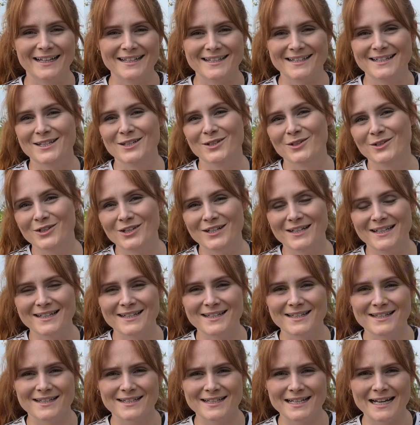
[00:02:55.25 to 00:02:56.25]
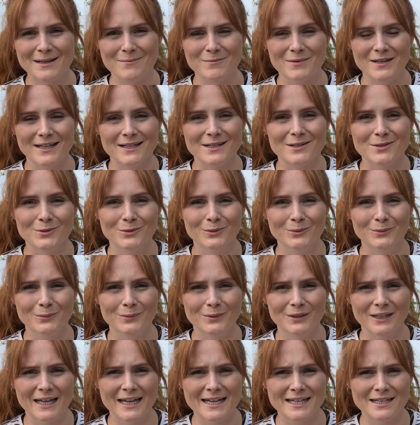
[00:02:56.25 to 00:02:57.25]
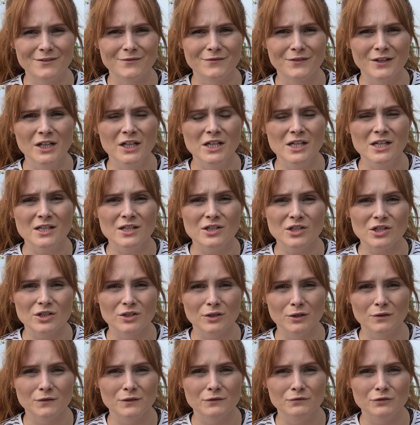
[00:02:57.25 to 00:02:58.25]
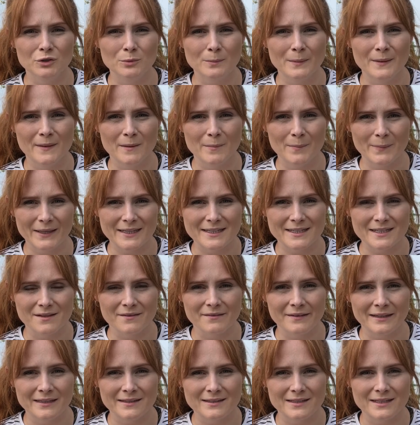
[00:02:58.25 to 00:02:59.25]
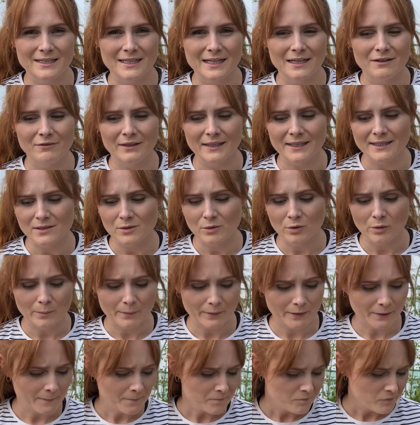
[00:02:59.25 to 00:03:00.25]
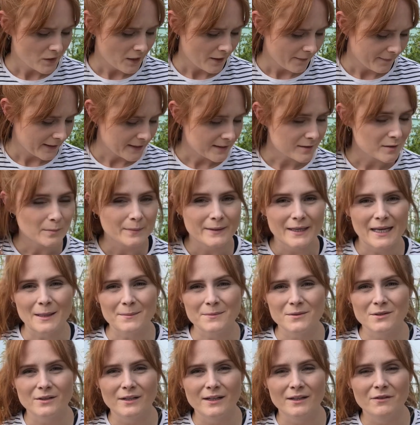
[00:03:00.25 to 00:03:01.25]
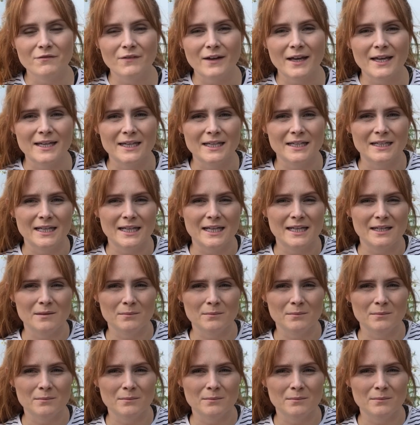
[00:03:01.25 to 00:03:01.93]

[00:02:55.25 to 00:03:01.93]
it usually is this time of year, so we're kind of stuck for room in the beds and things to direct sow, but things will be absolutely fine in